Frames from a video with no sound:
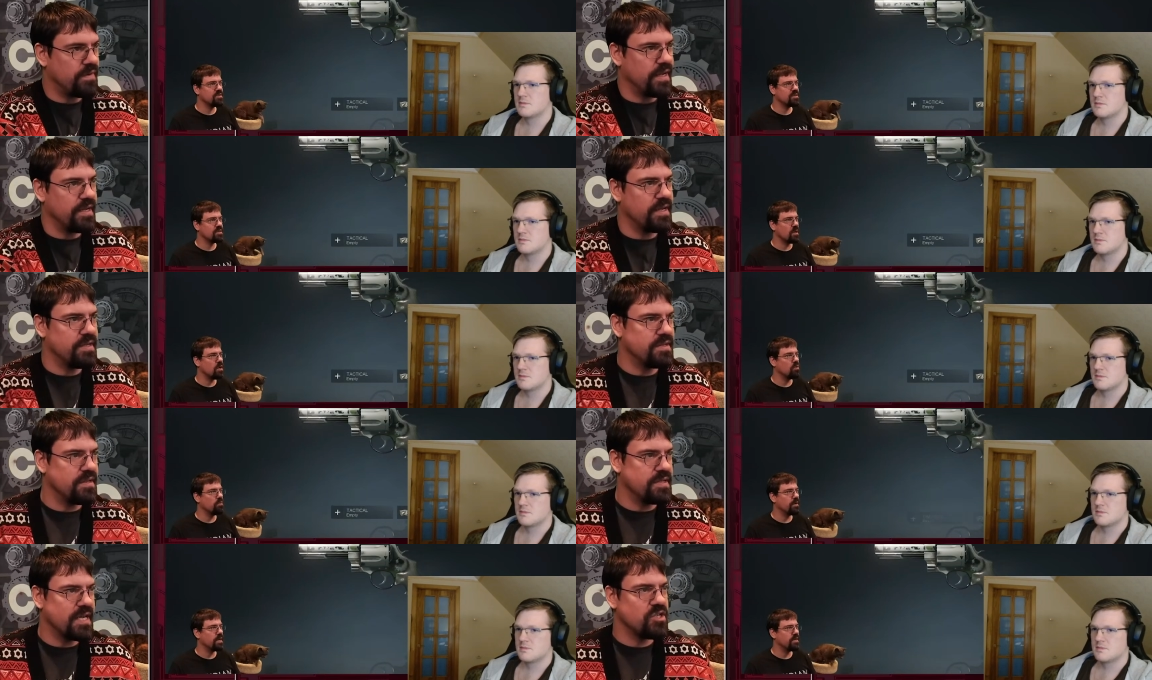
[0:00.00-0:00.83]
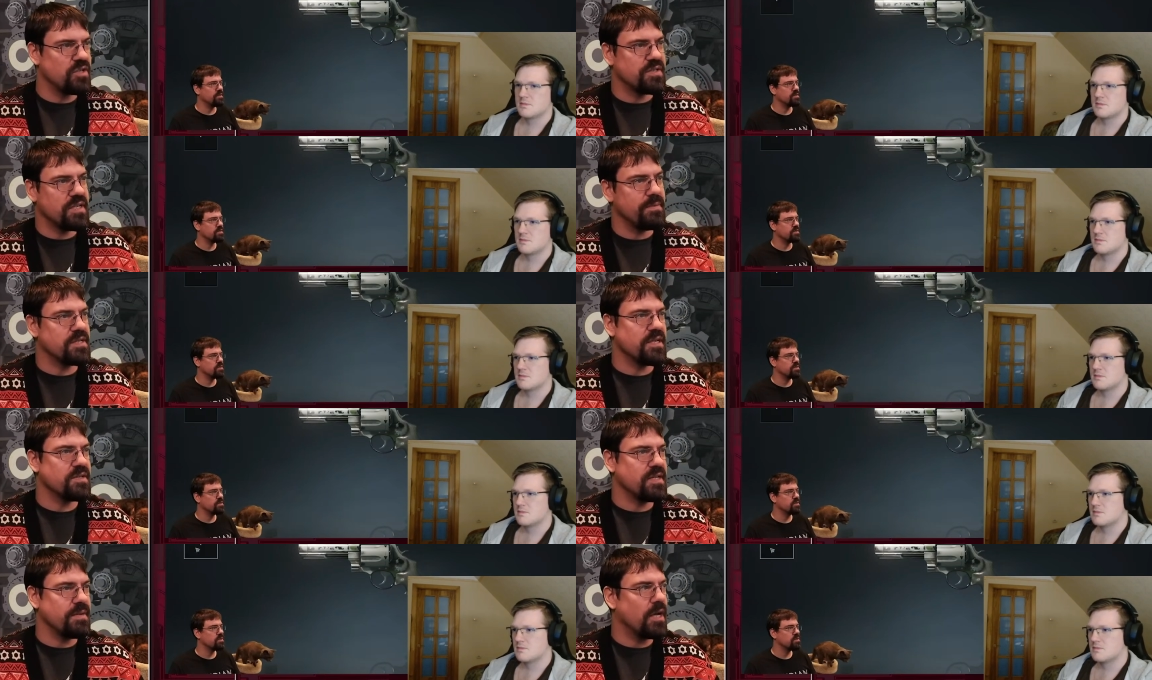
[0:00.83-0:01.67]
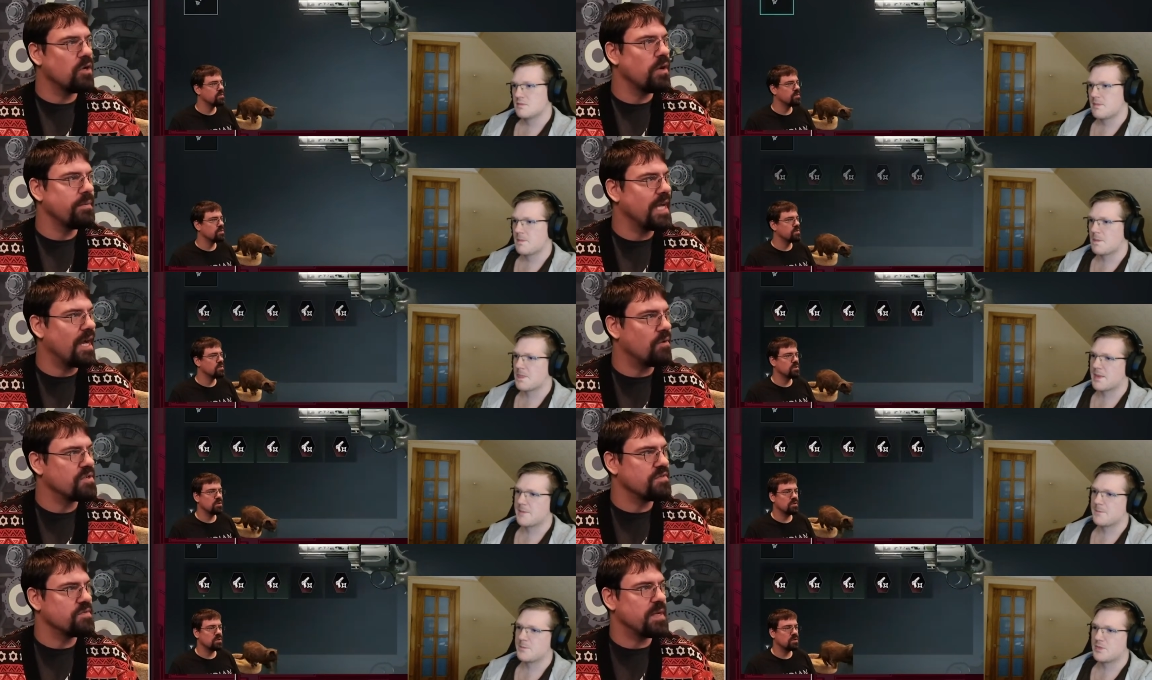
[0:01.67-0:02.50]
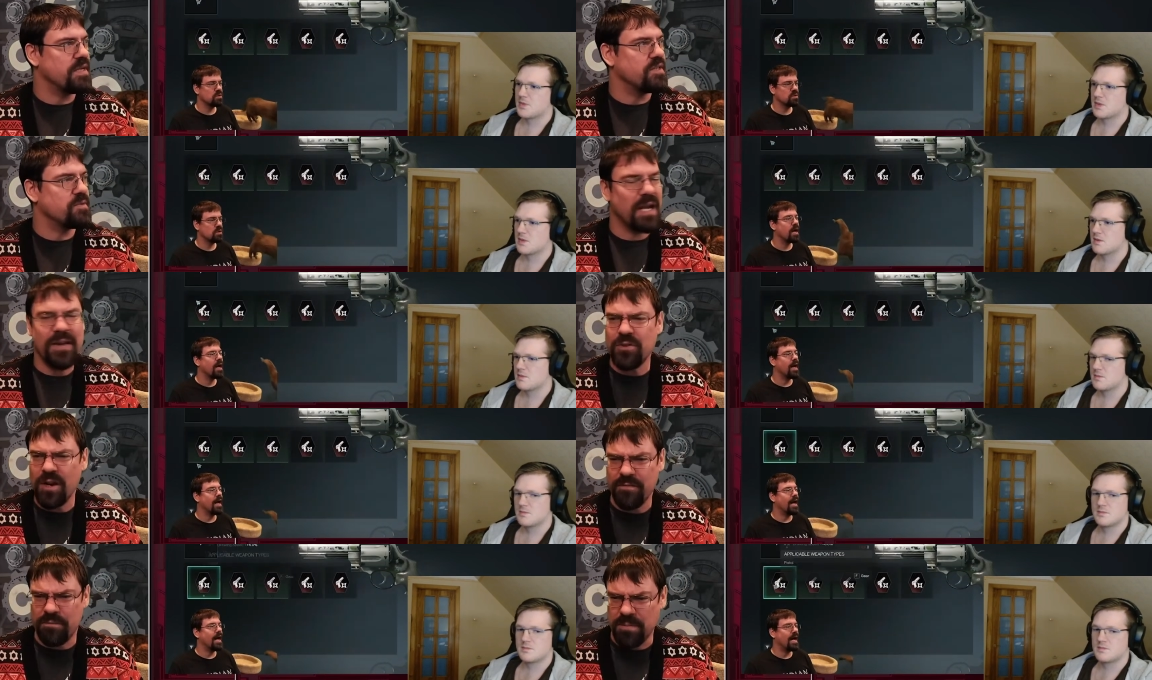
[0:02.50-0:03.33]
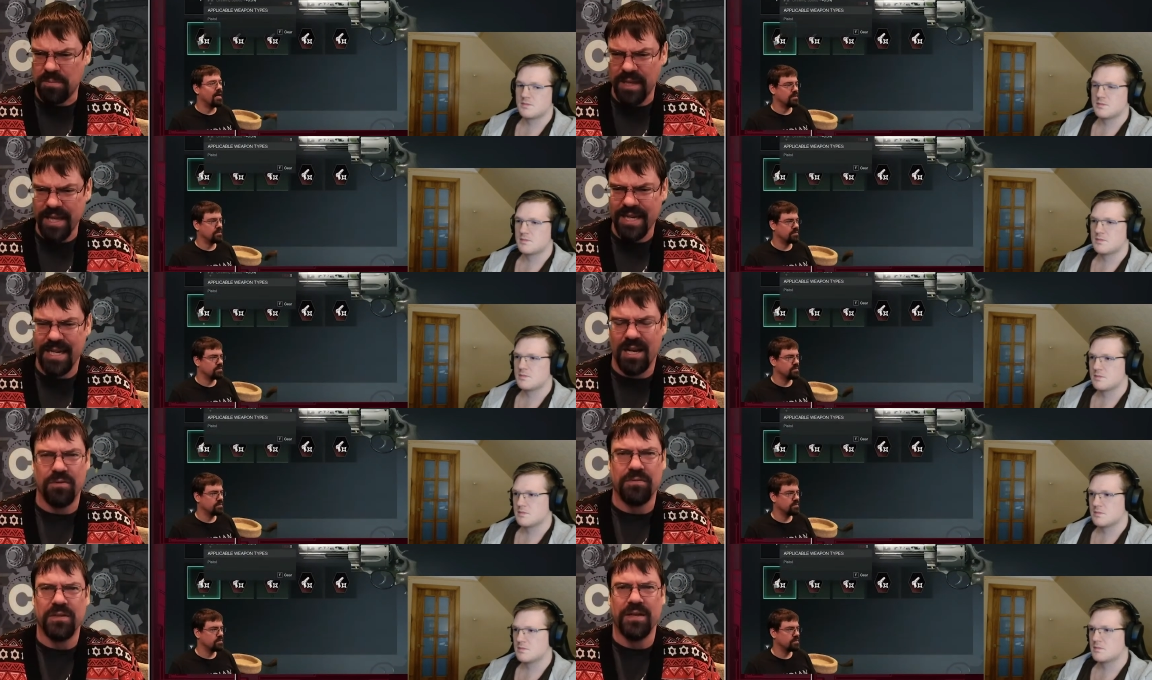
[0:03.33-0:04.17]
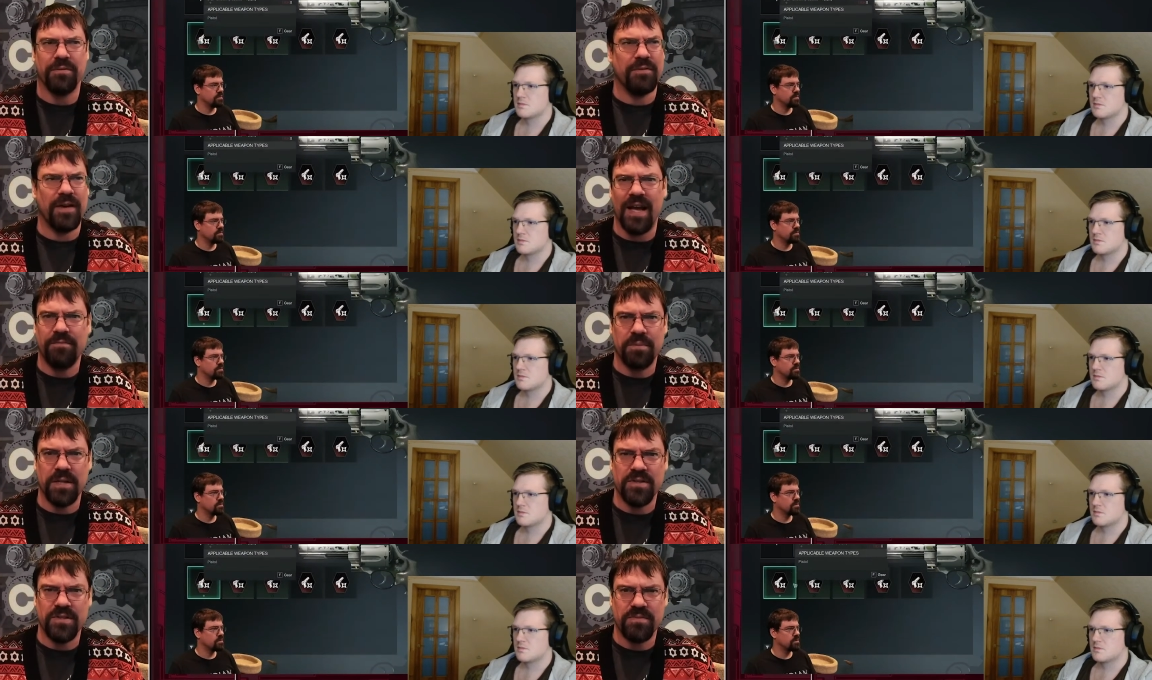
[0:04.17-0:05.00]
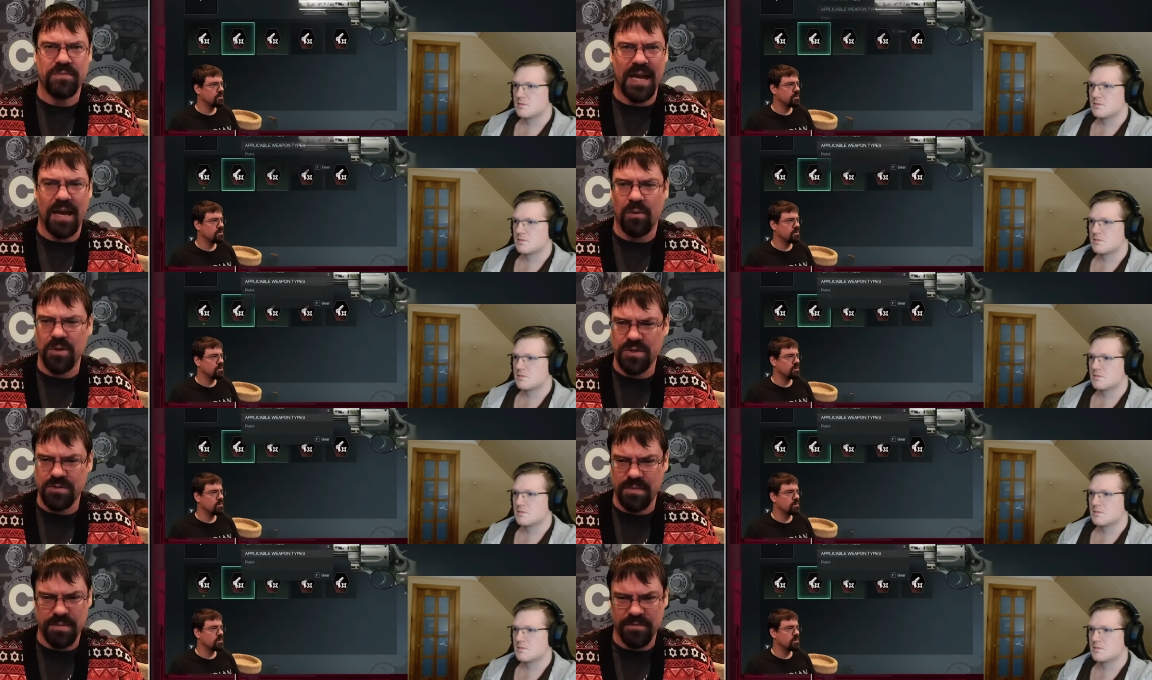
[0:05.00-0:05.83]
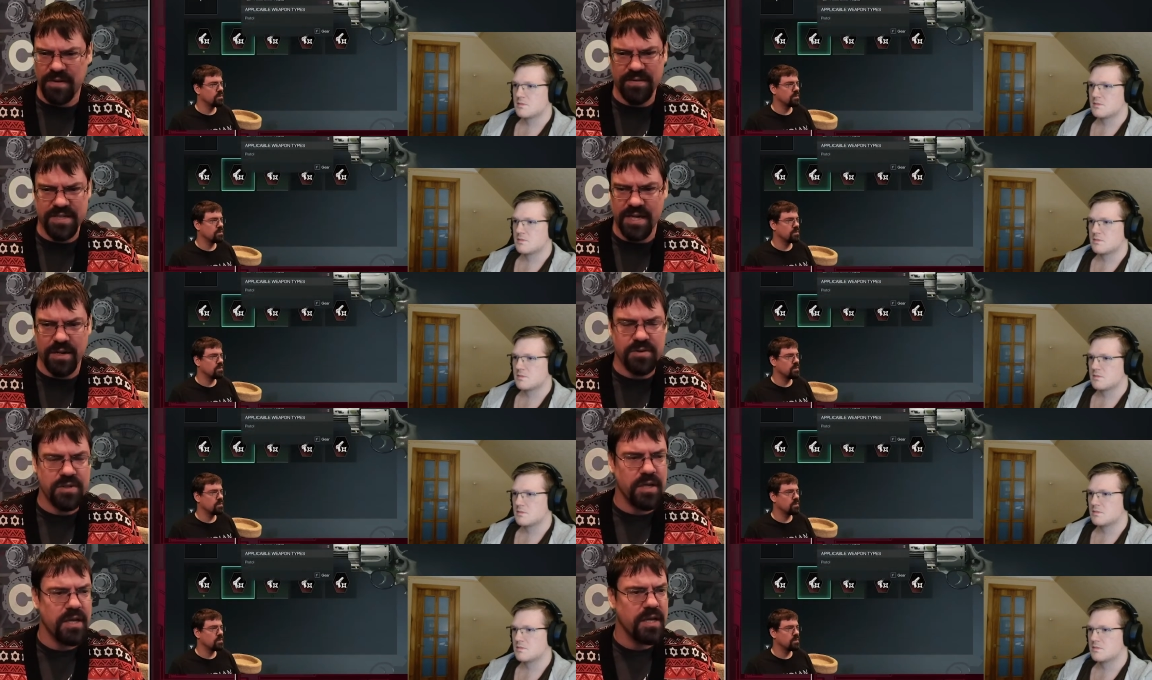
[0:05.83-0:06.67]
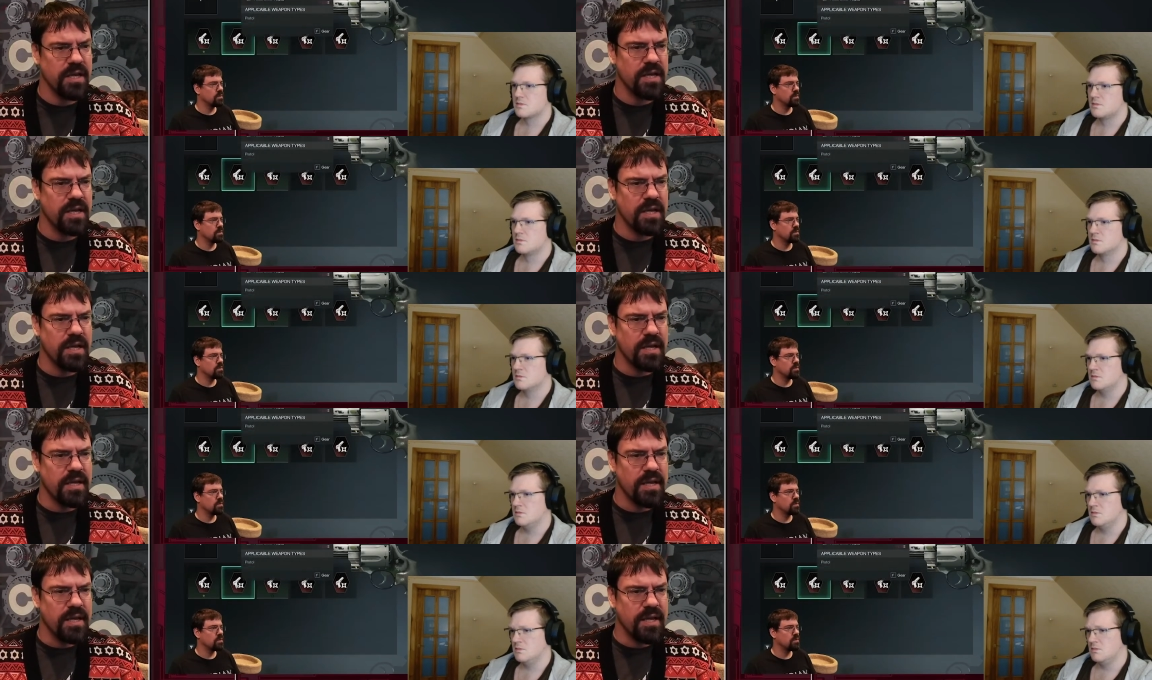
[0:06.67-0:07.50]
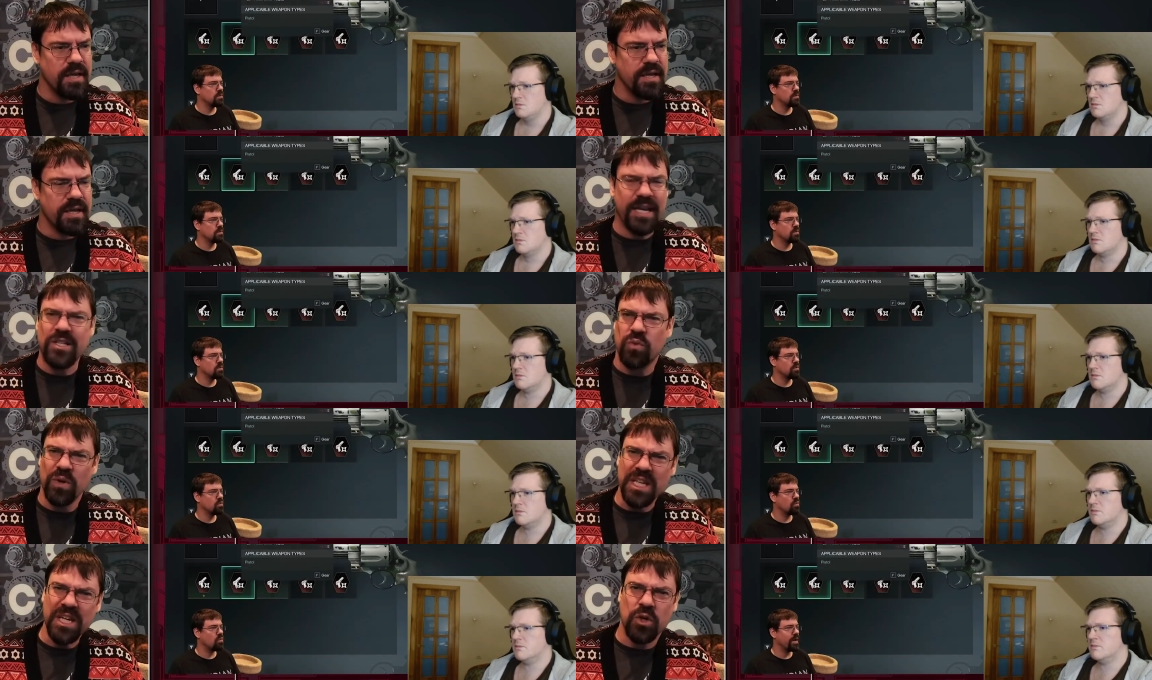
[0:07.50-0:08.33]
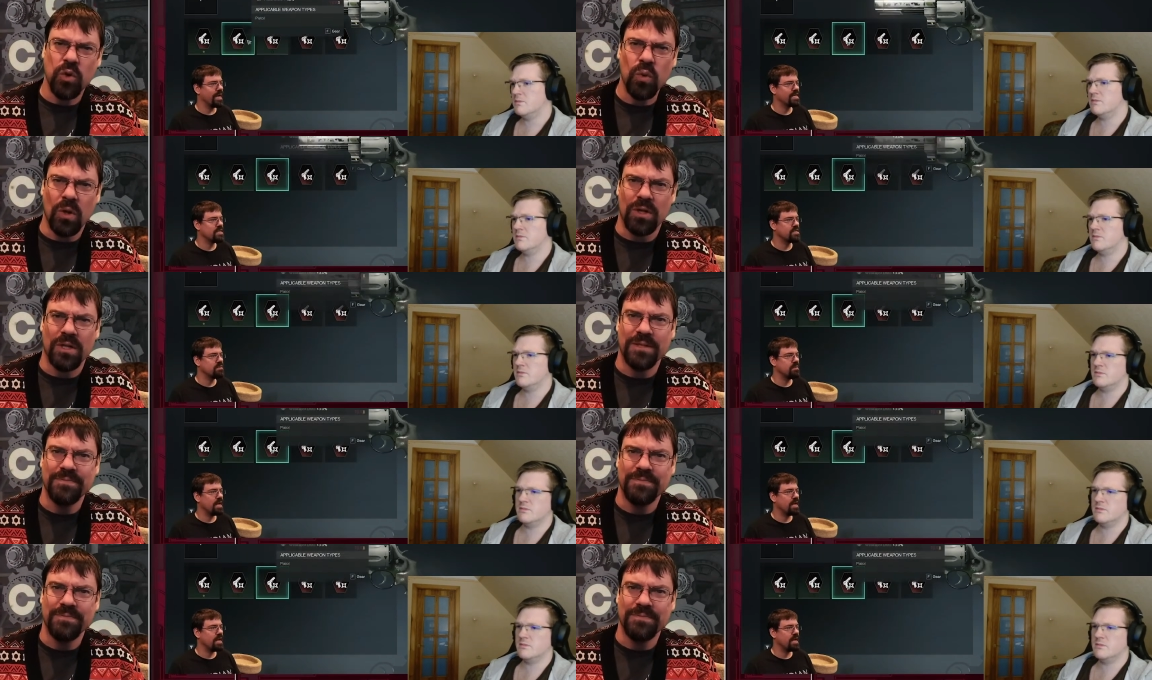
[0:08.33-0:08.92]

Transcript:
Speaker 1: if I, is, is it actually on Steam? It's not on Steam. I don't know how many hours I've spent in this, but after I've been playing it now for like five plus hours, maybe five to 10 hours, it's really cool.